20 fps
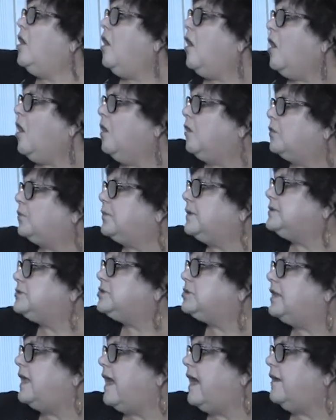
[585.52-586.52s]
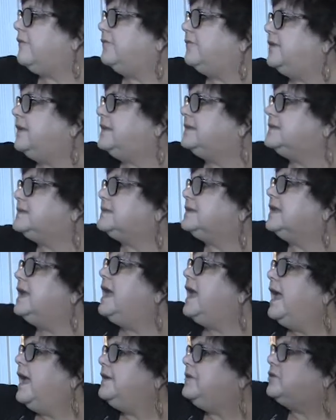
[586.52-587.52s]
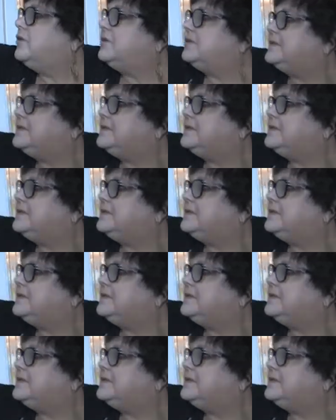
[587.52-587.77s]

all original outfits, and you can